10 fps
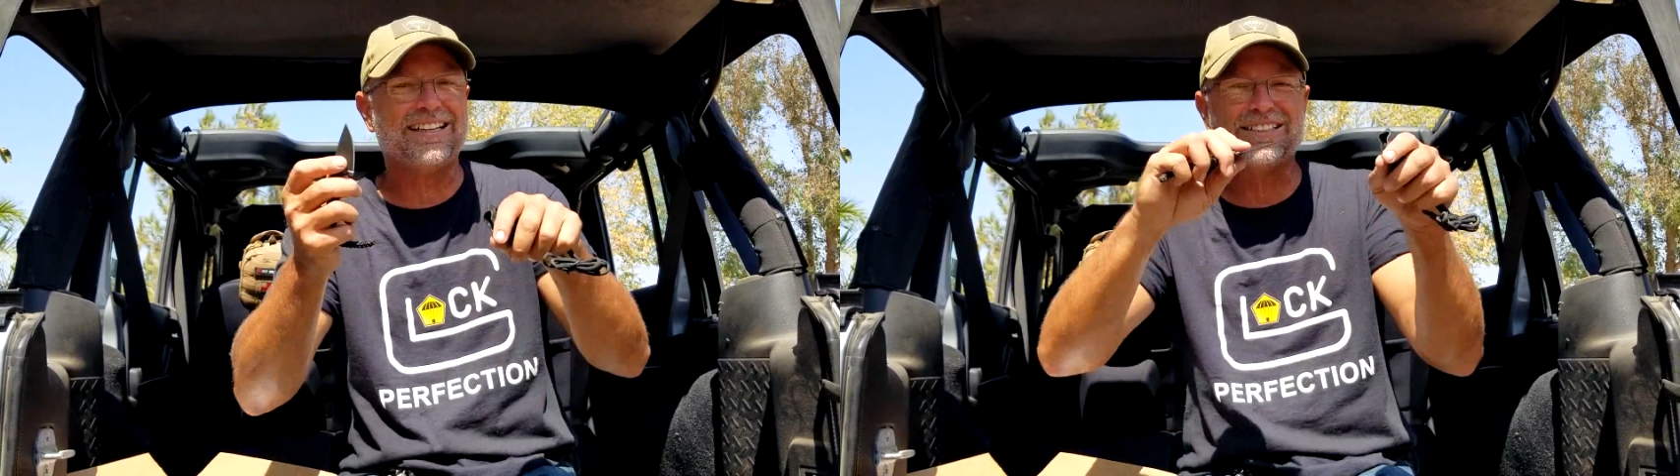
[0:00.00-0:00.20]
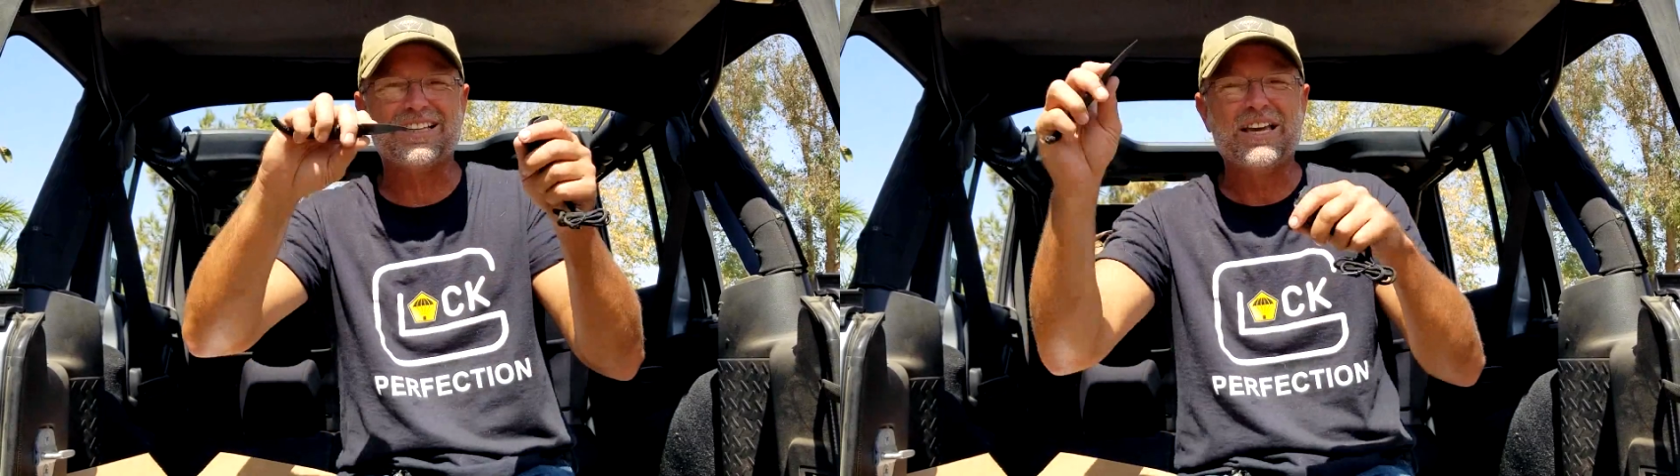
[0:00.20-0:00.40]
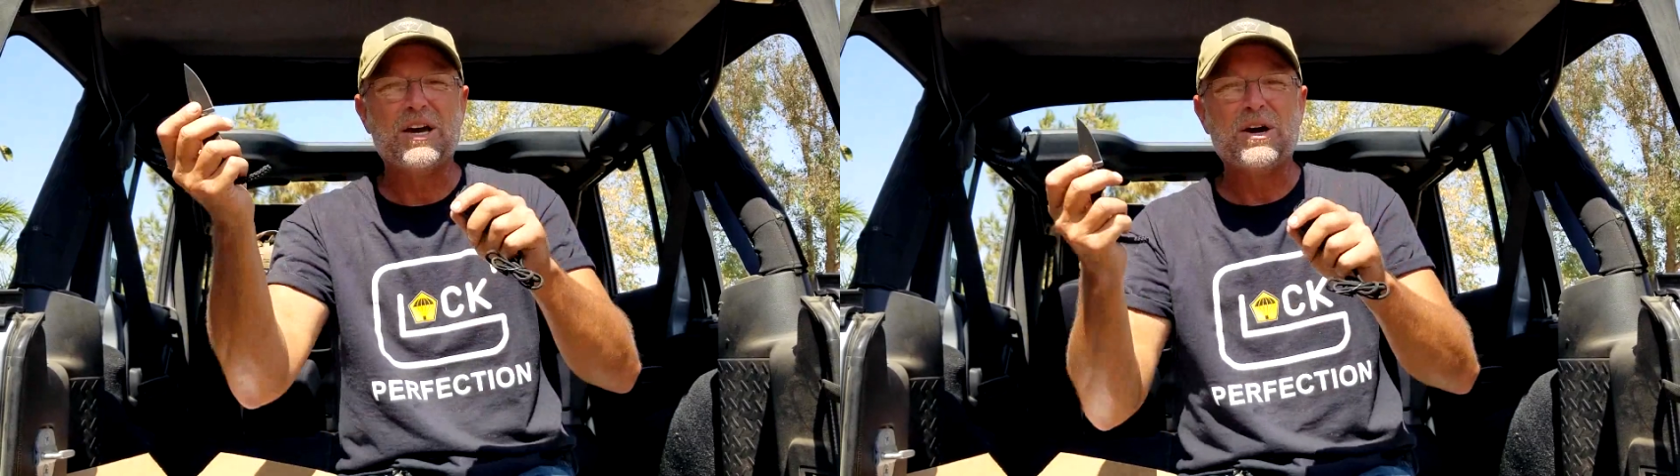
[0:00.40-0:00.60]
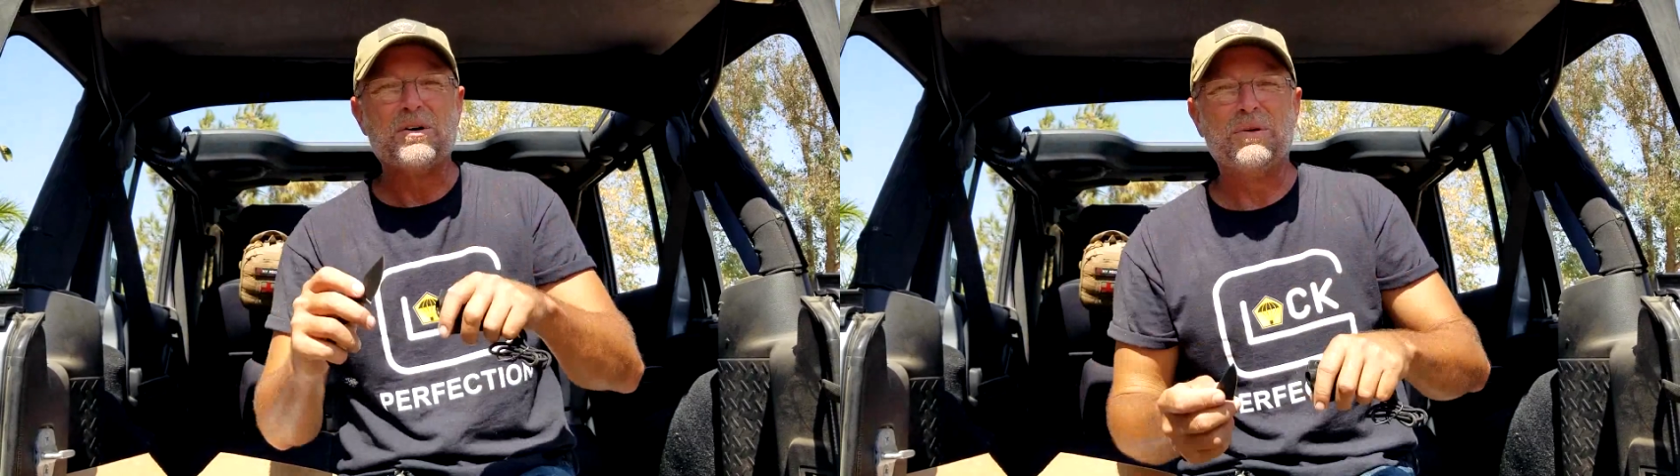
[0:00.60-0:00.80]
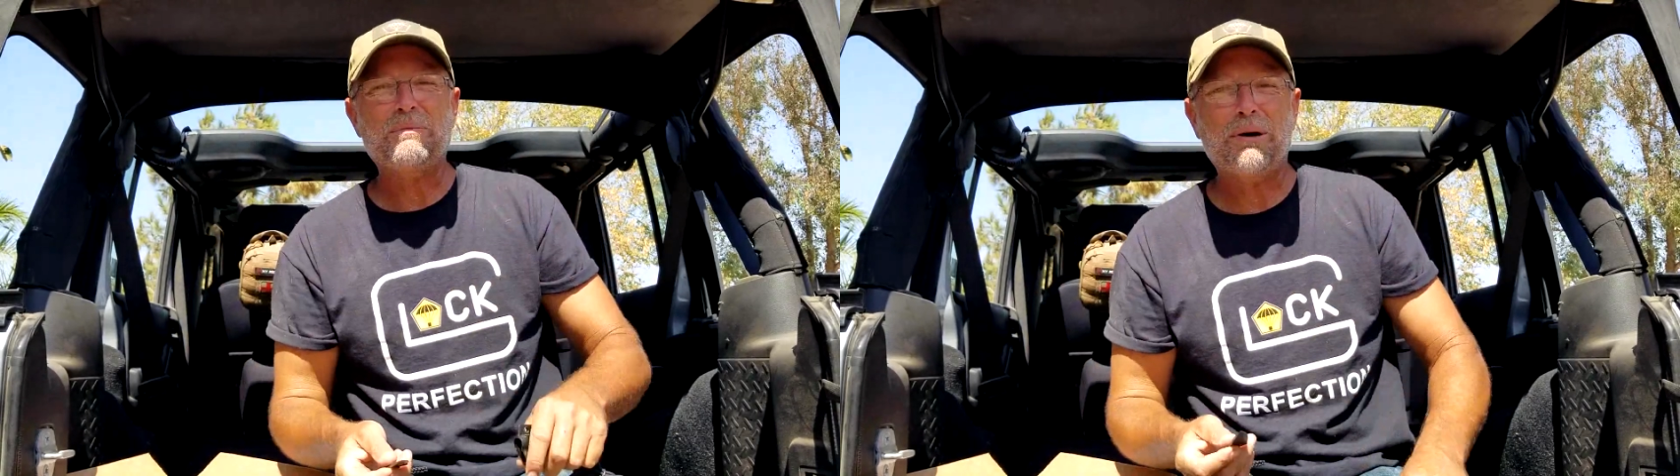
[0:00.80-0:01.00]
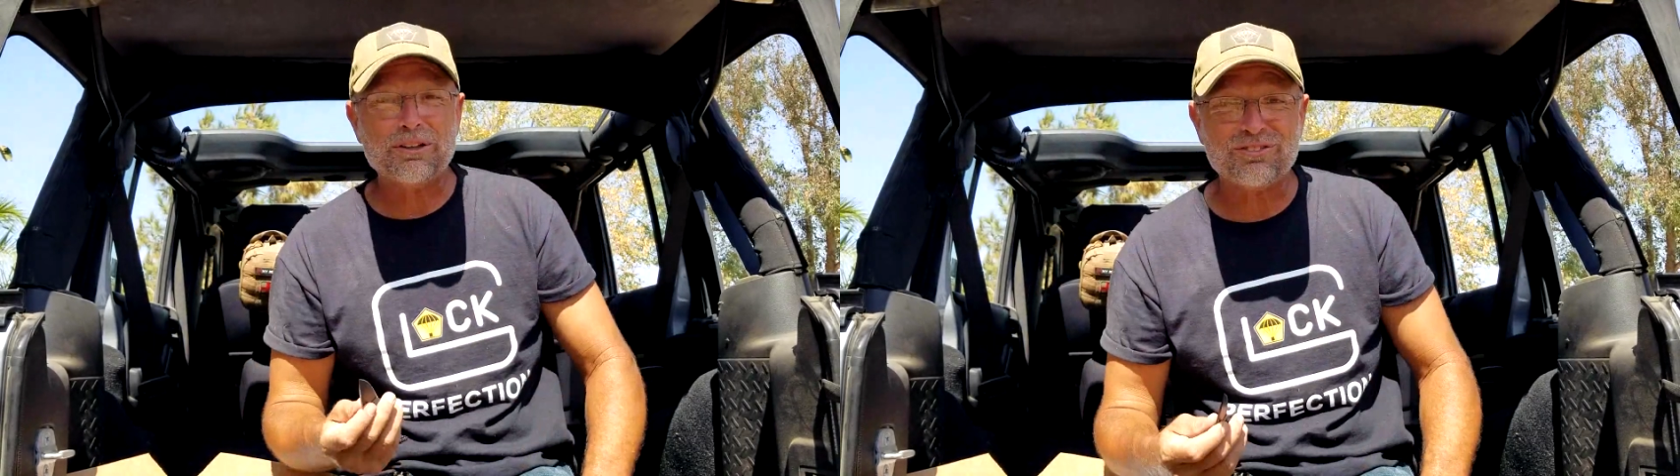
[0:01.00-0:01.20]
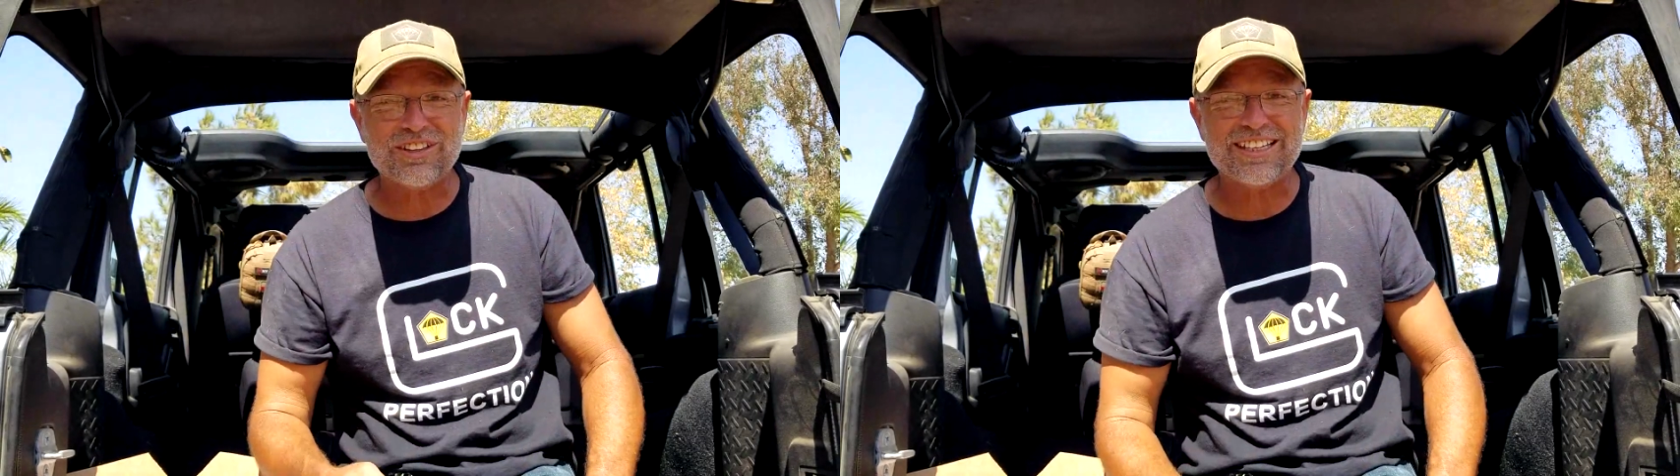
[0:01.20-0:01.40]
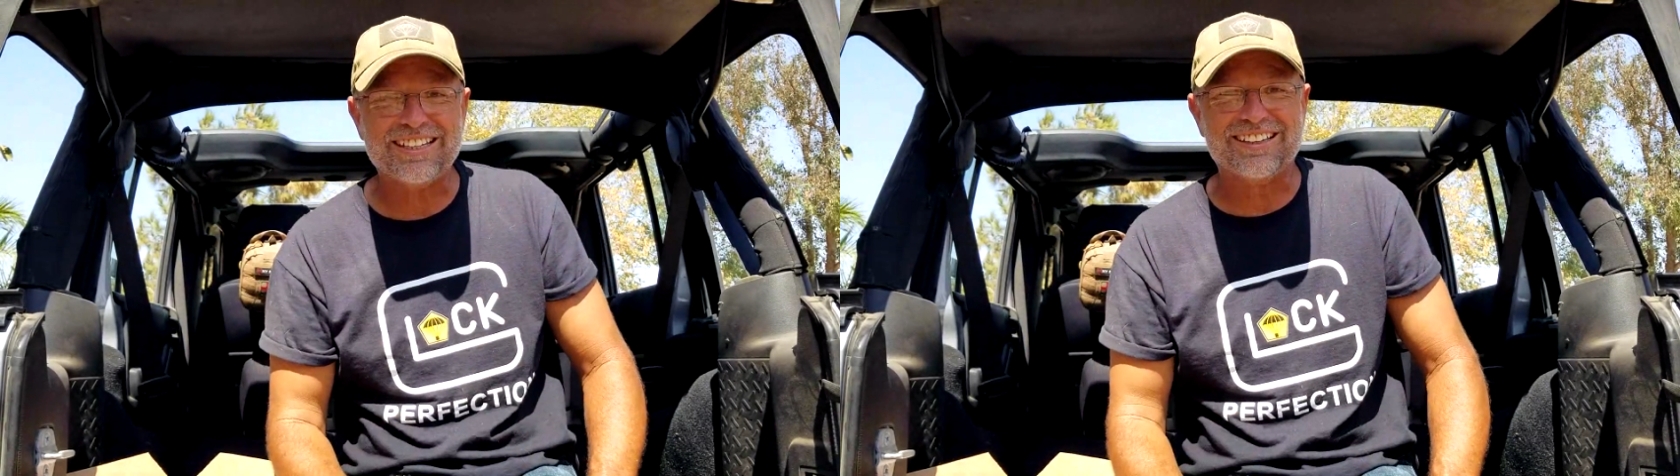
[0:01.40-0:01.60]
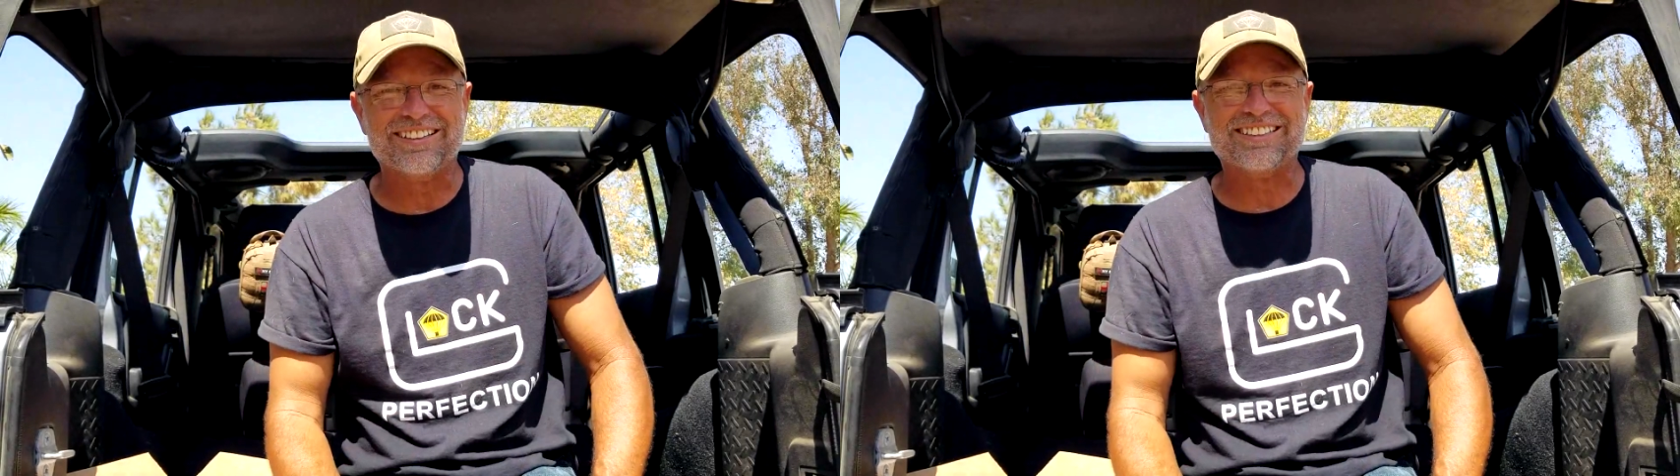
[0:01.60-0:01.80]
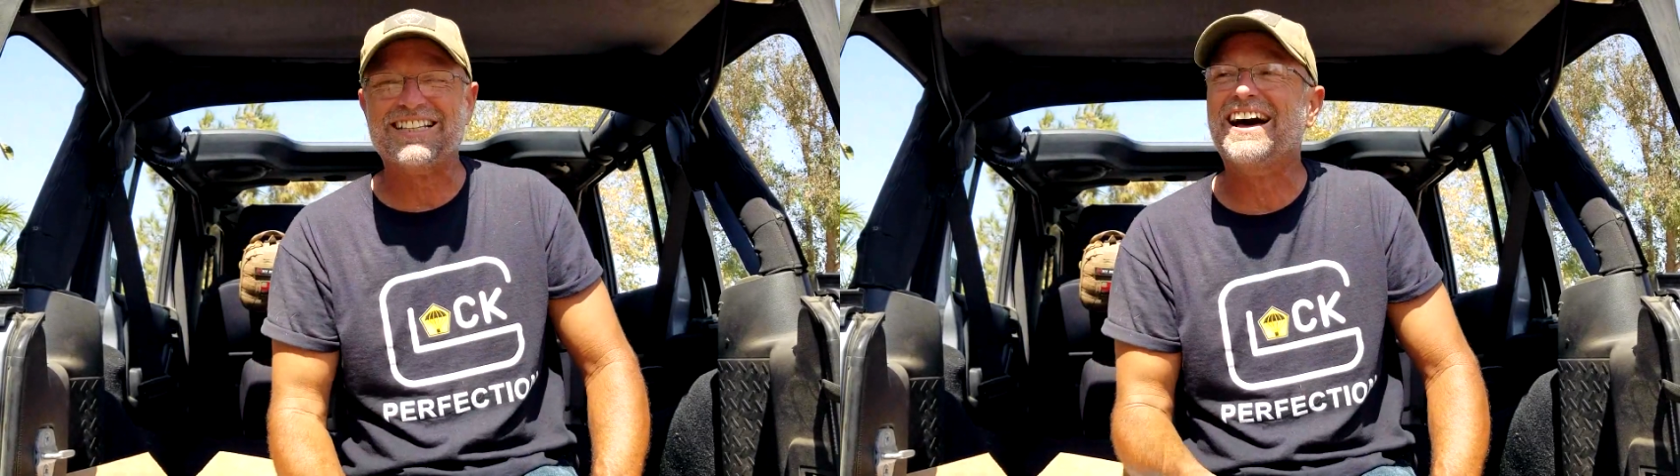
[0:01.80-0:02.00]
Because we post
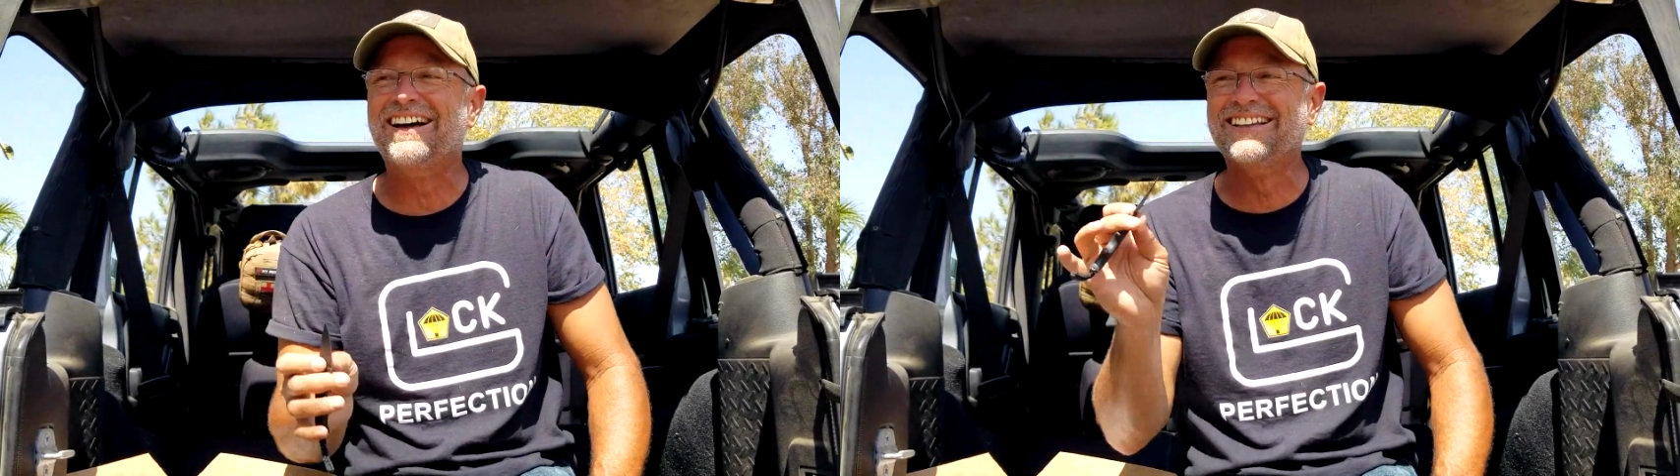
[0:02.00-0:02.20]
videos now.